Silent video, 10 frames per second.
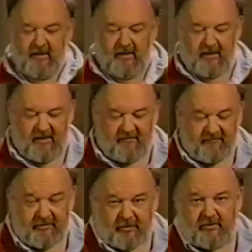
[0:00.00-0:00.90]

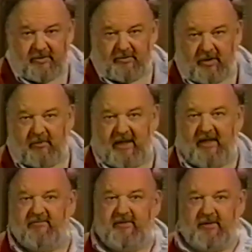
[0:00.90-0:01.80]
For those of you who don't
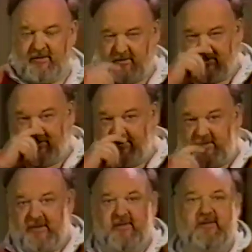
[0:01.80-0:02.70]
have it and you're
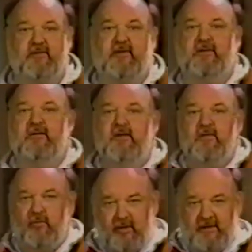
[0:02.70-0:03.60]
seriously considering
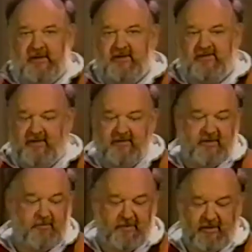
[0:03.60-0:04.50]
working on designs of the
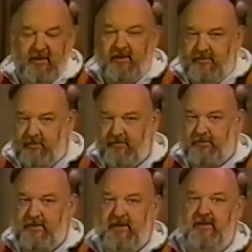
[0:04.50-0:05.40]
airplane, those
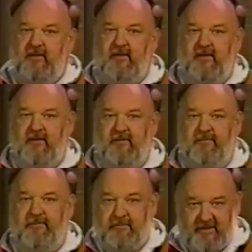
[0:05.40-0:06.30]
three
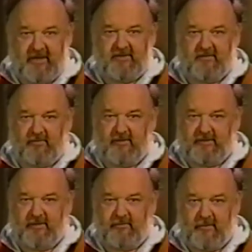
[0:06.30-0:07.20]
publications are ones
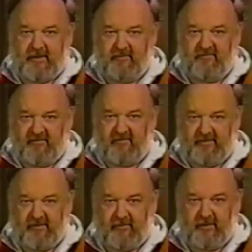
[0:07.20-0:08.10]
that I would recommend very,
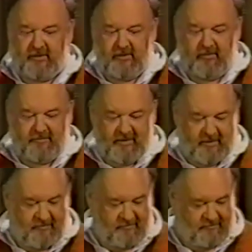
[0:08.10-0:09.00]
very strongly you obtain.